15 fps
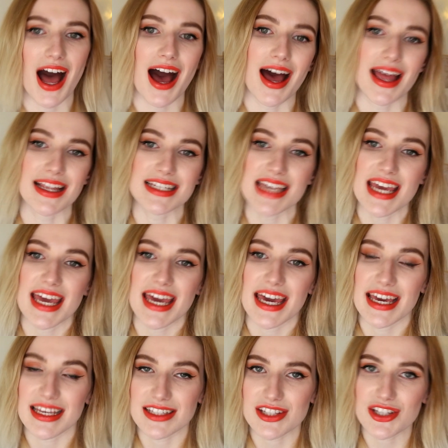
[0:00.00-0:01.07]
and
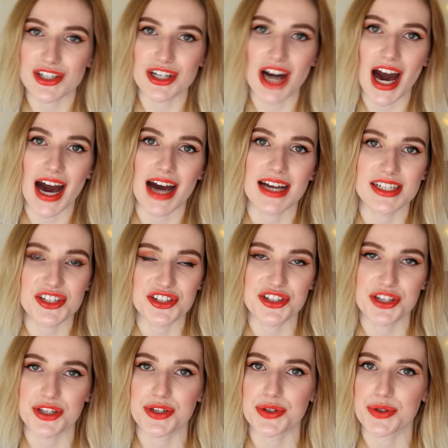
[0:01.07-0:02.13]
it is so hard
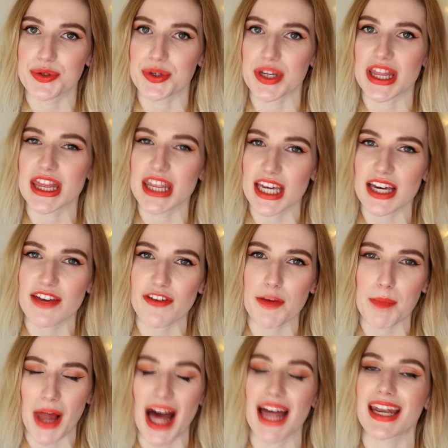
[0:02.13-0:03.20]
to think of a
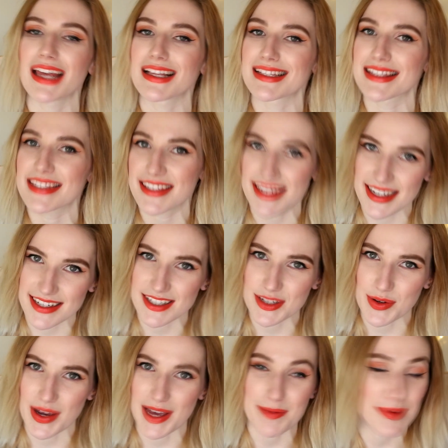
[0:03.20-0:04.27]
plan and stick
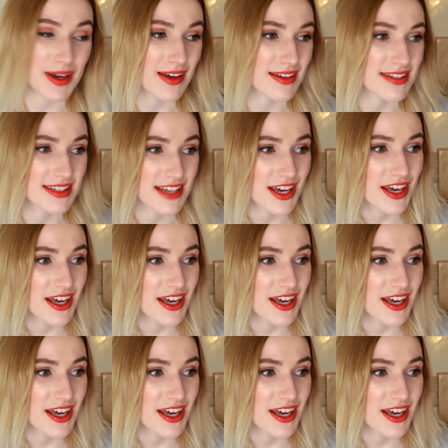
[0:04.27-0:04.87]
to it, because